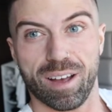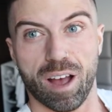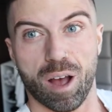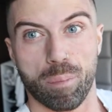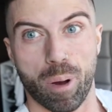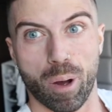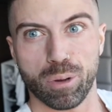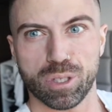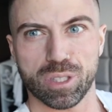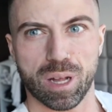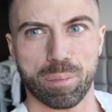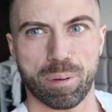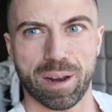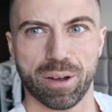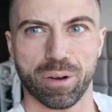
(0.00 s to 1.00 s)
I'll post
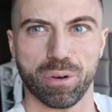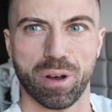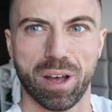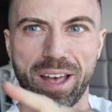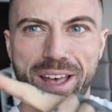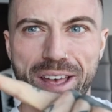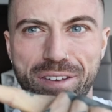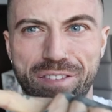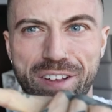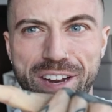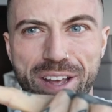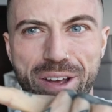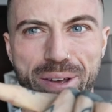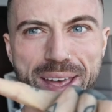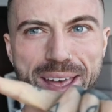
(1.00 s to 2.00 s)
up a little
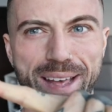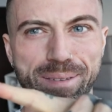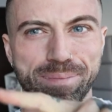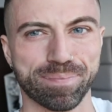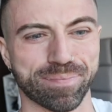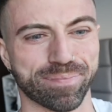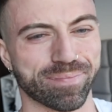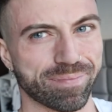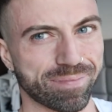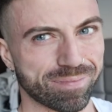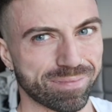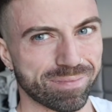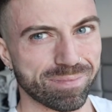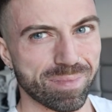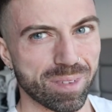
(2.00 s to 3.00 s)
video here.
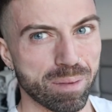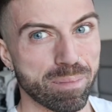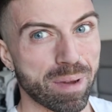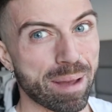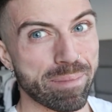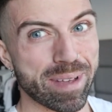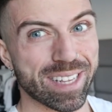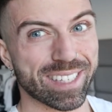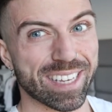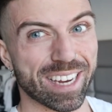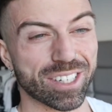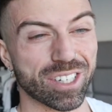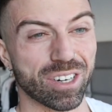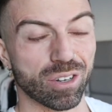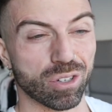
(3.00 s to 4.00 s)
My
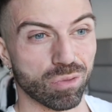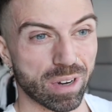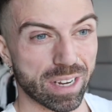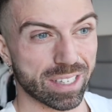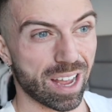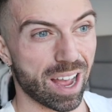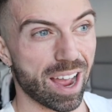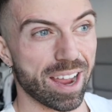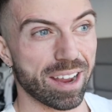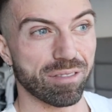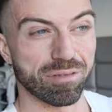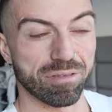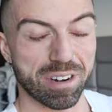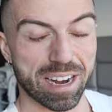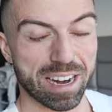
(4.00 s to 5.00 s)
midsection looks really tight,
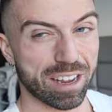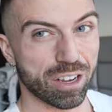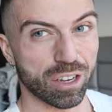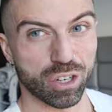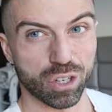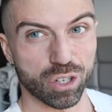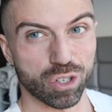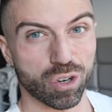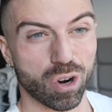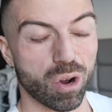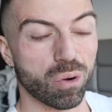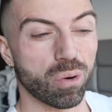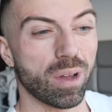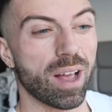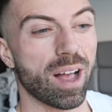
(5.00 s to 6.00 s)
really good control,